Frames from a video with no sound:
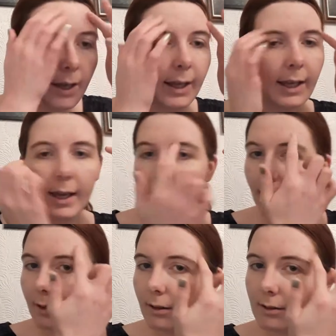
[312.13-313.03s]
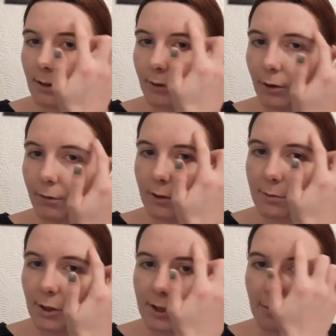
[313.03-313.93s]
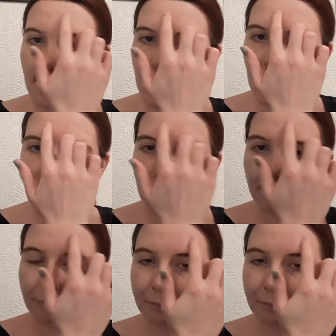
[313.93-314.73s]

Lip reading: here because I've got a few spots here,